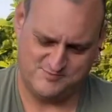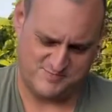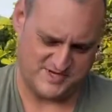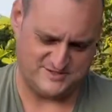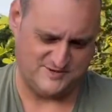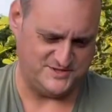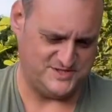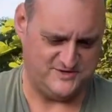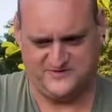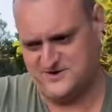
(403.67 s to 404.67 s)
Biggest one
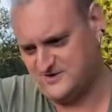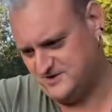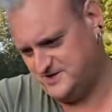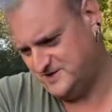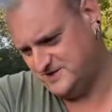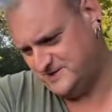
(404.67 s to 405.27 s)
so far, I think.